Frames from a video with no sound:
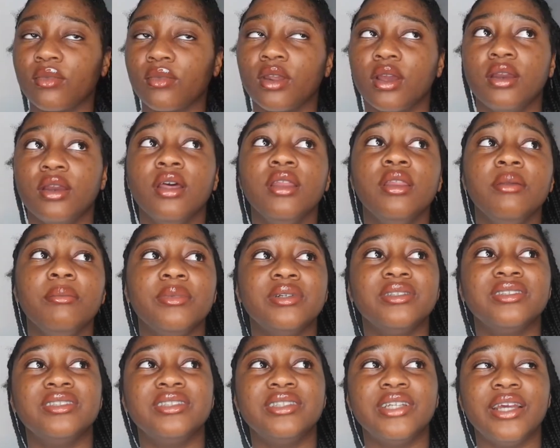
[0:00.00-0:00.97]
Another
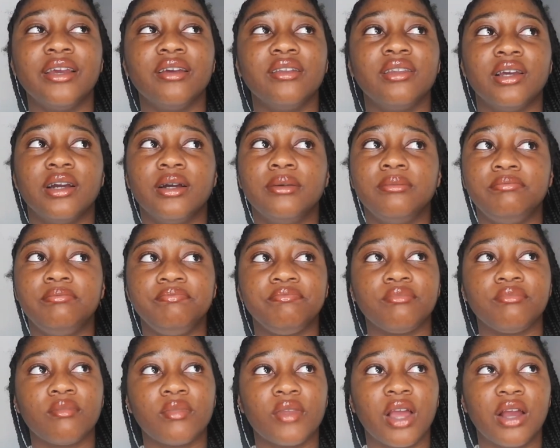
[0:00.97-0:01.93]
mistake that
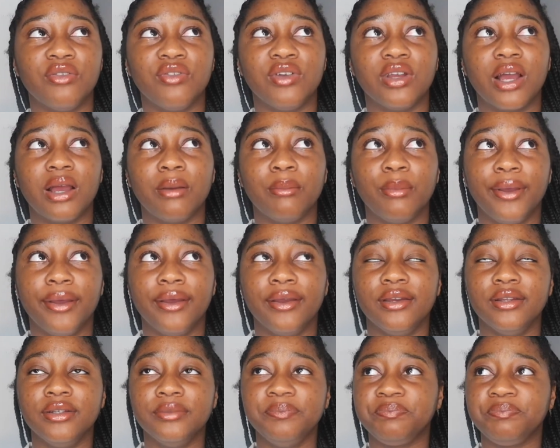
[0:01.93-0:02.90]
I think I
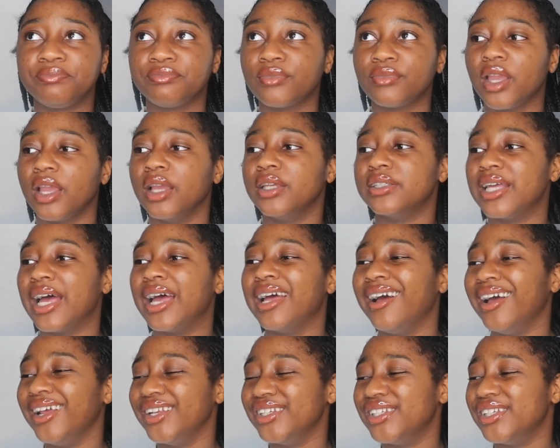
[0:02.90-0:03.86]
made is I
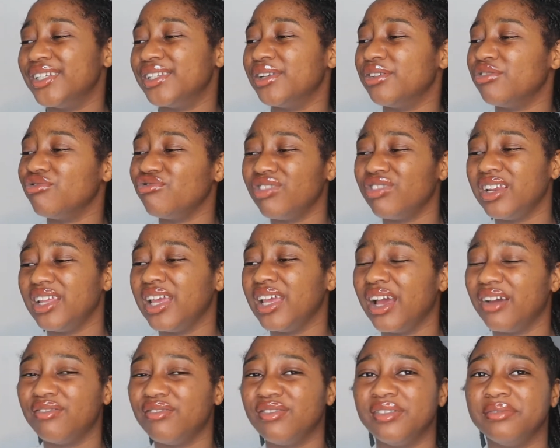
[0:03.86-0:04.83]
actually didn't really
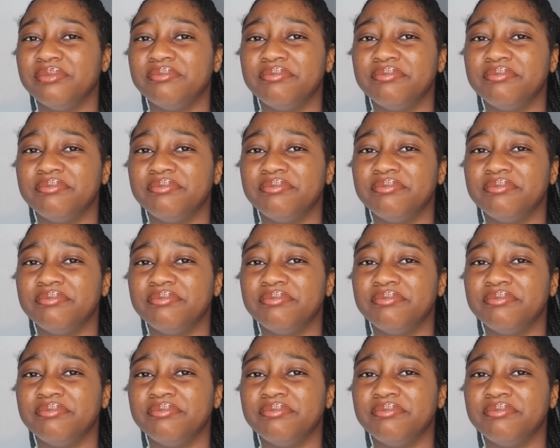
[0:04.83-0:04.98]
have.